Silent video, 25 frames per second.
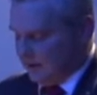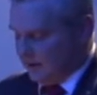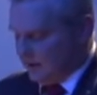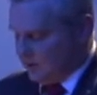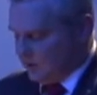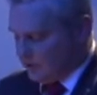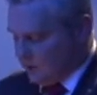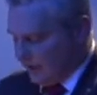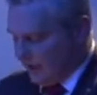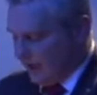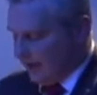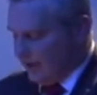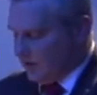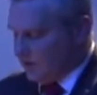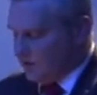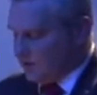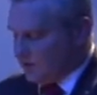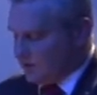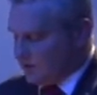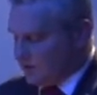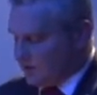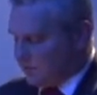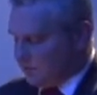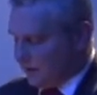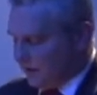
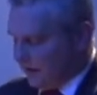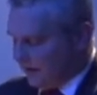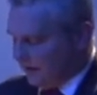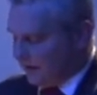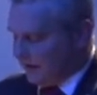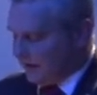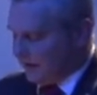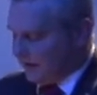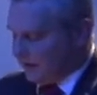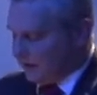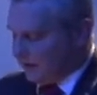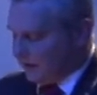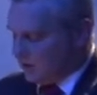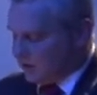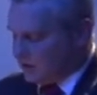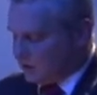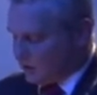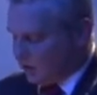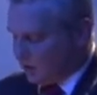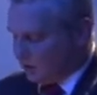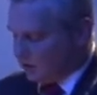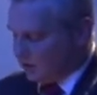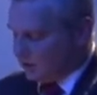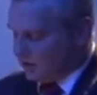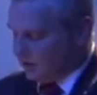Change, political,
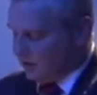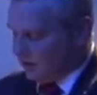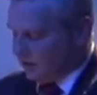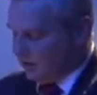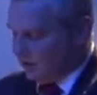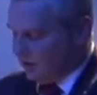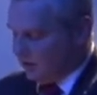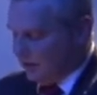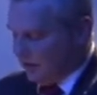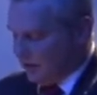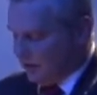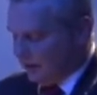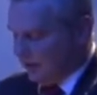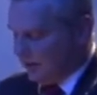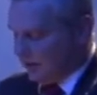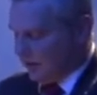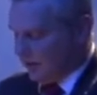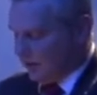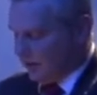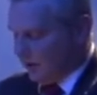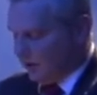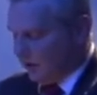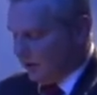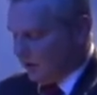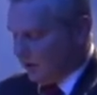social and
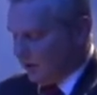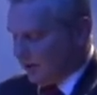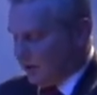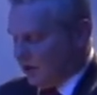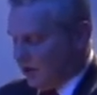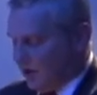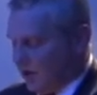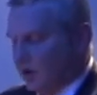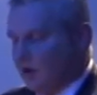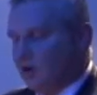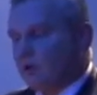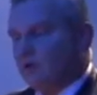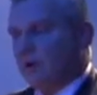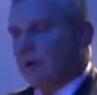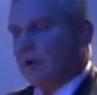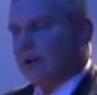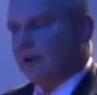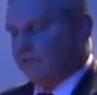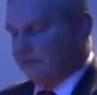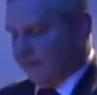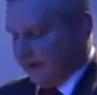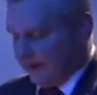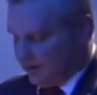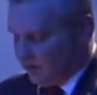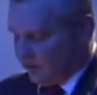economic,
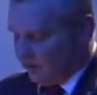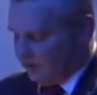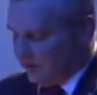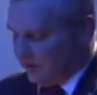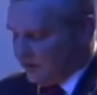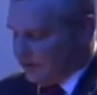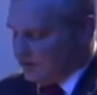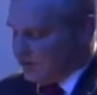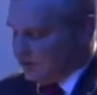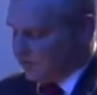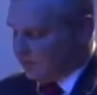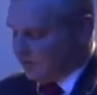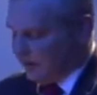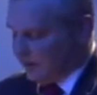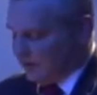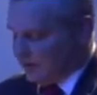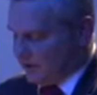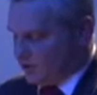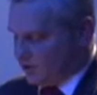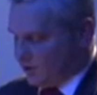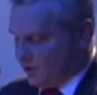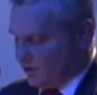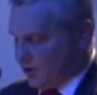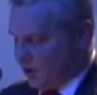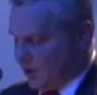reinvigorates,
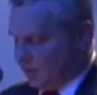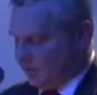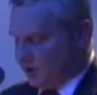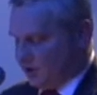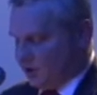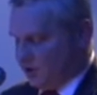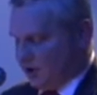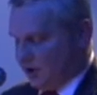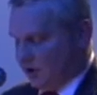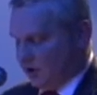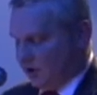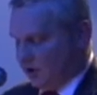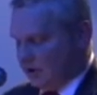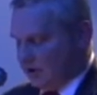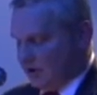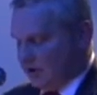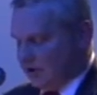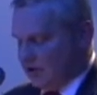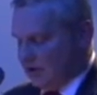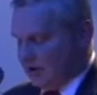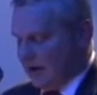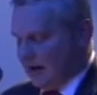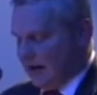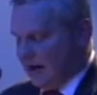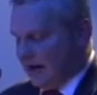brings new
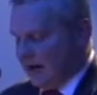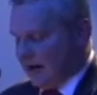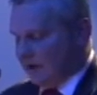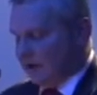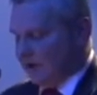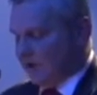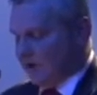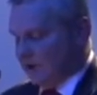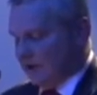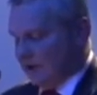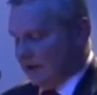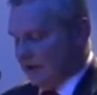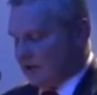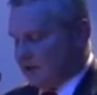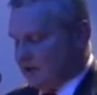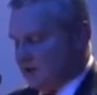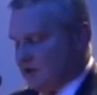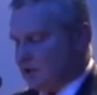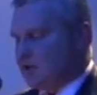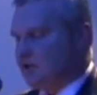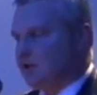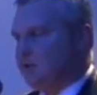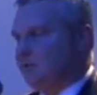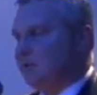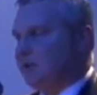opportunities and
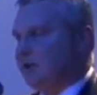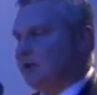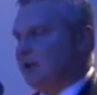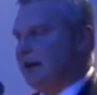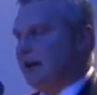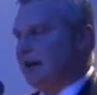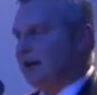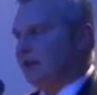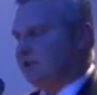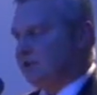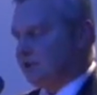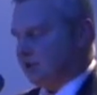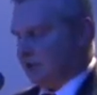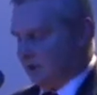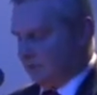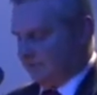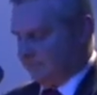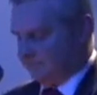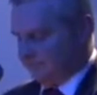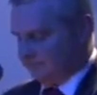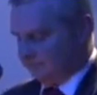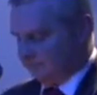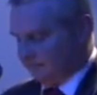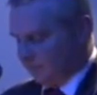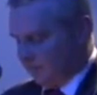unleashes potential.
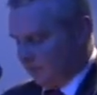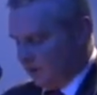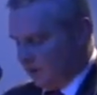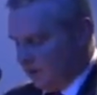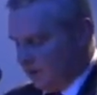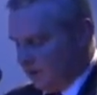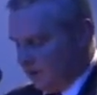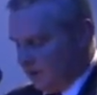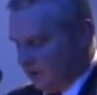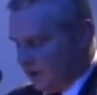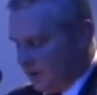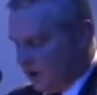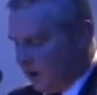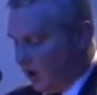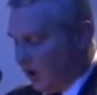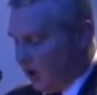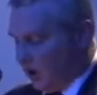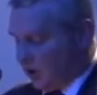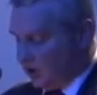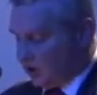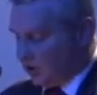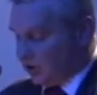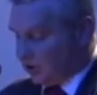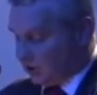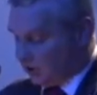
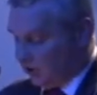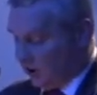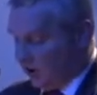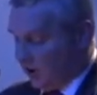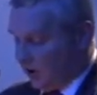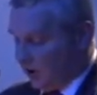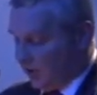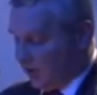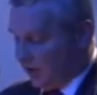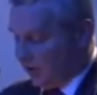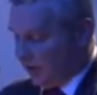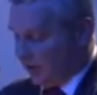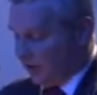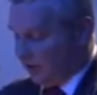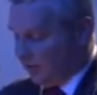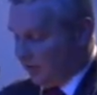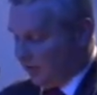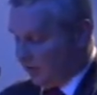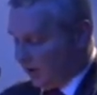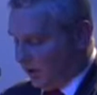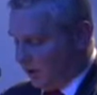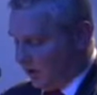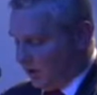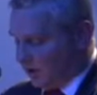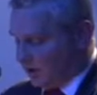Collins saw that a
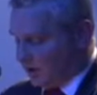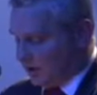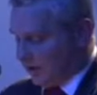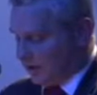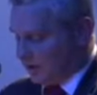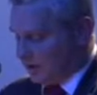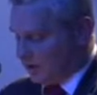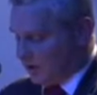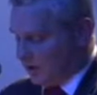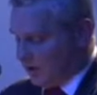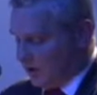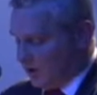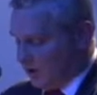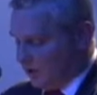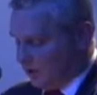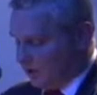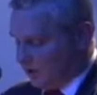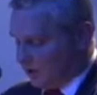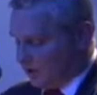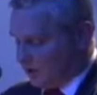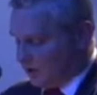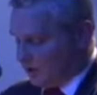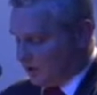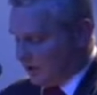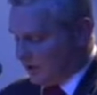politics
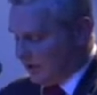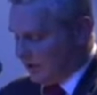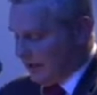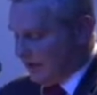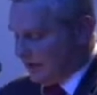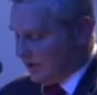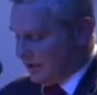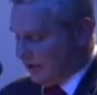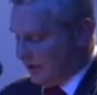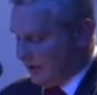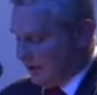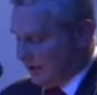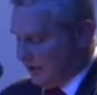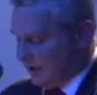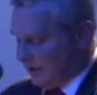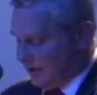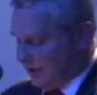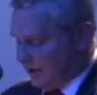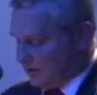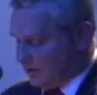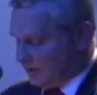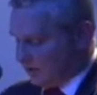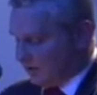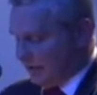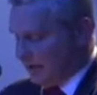which was set
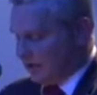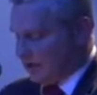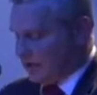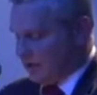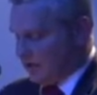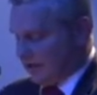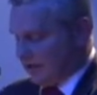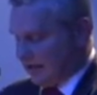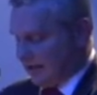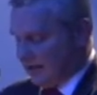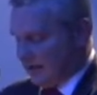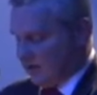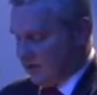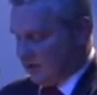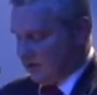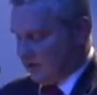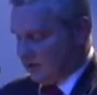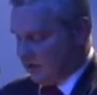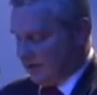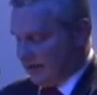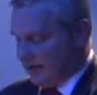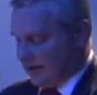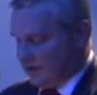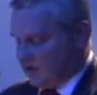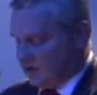its face against
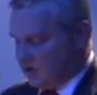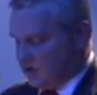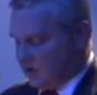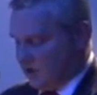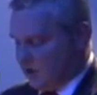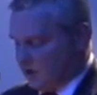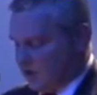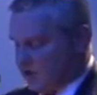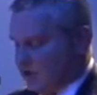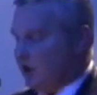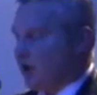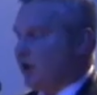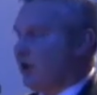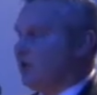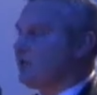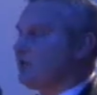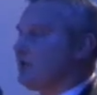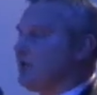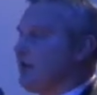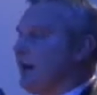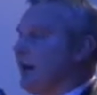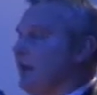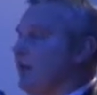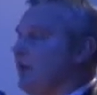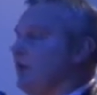change serves
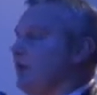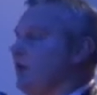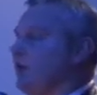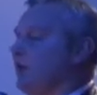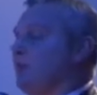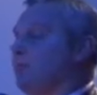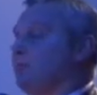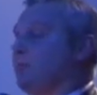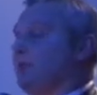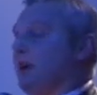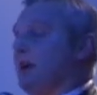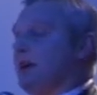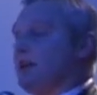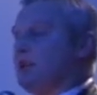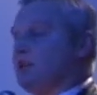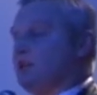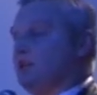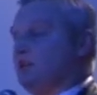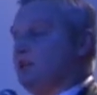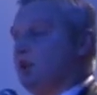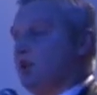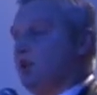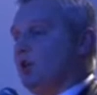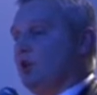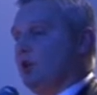neither the
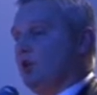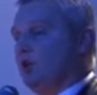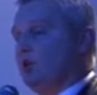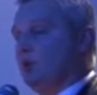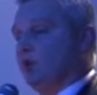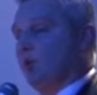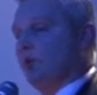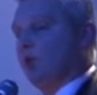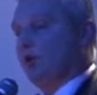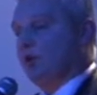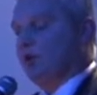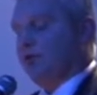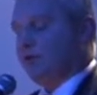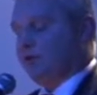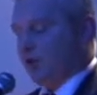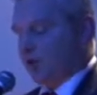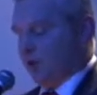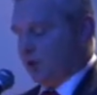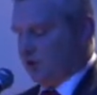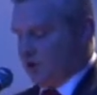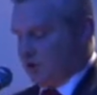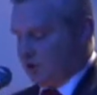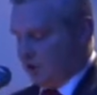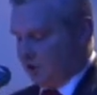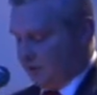present nor the
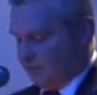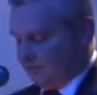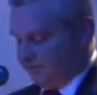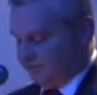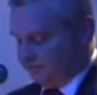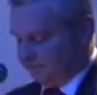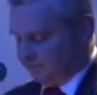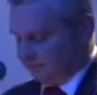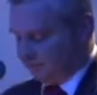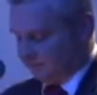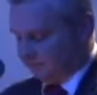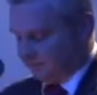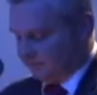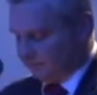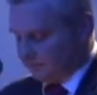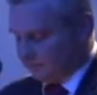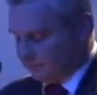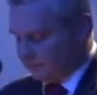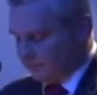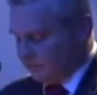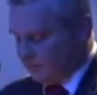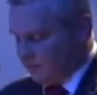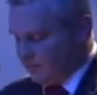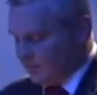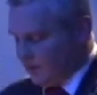future.
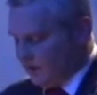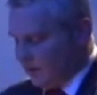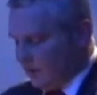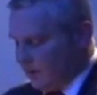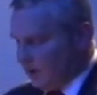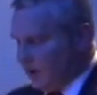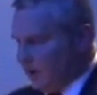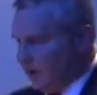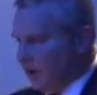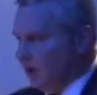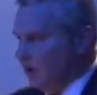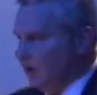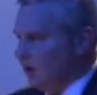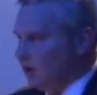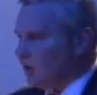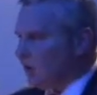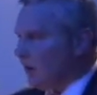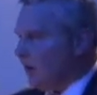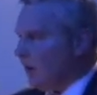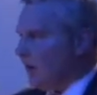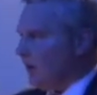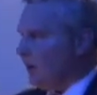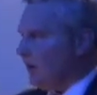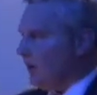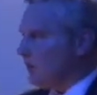
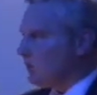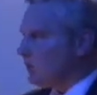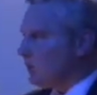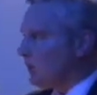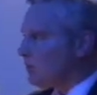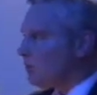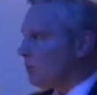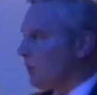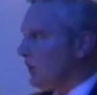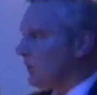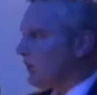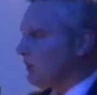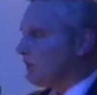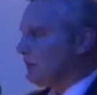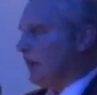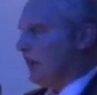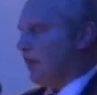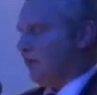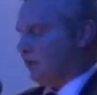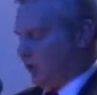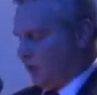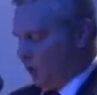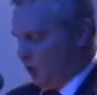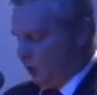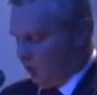So just want to say
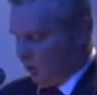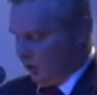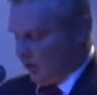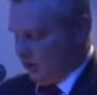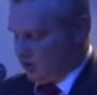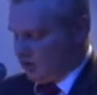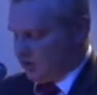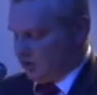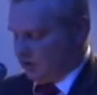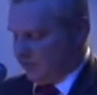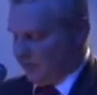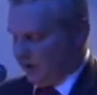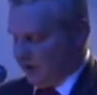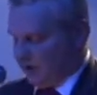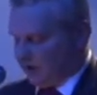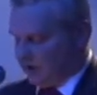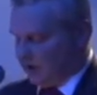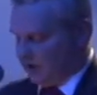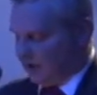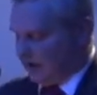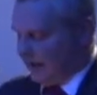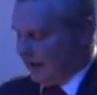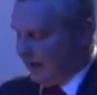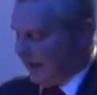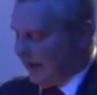a few words about
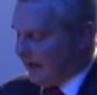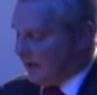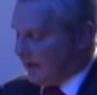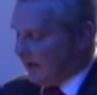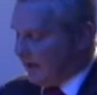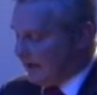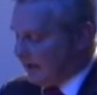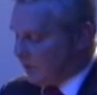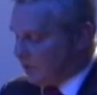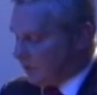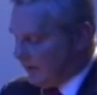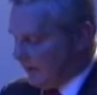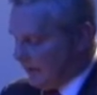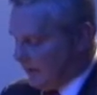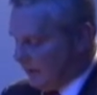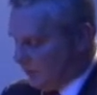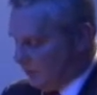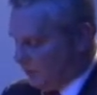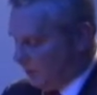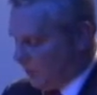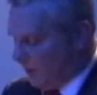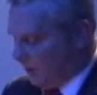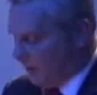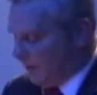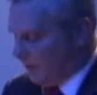NI
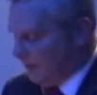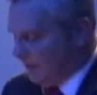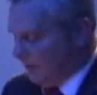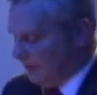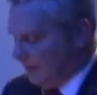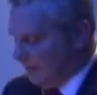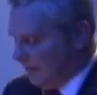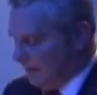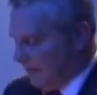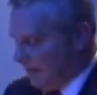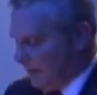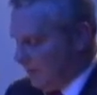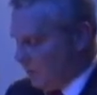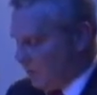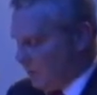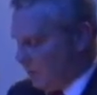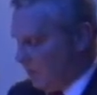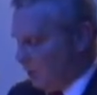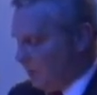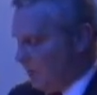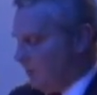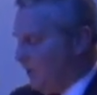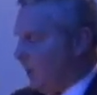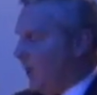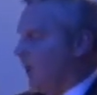21 and
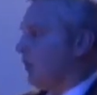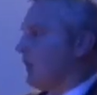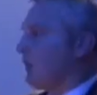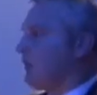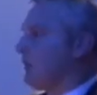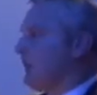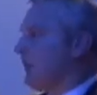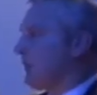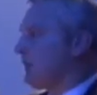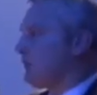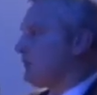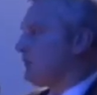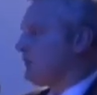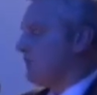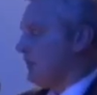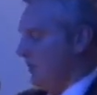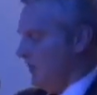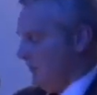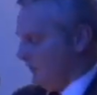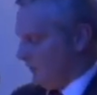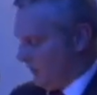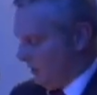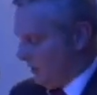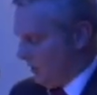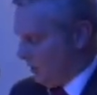new politics
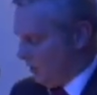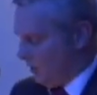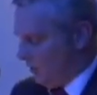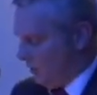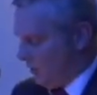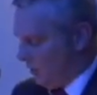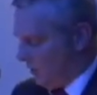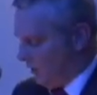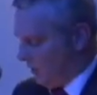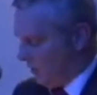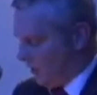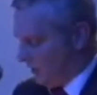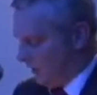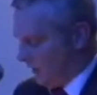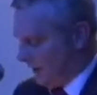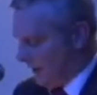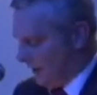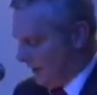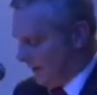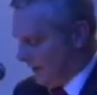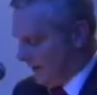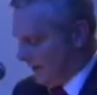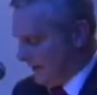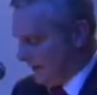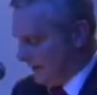for a new Northern
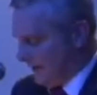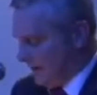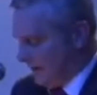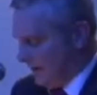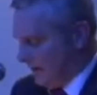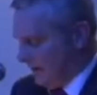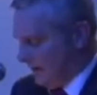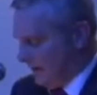Ireland.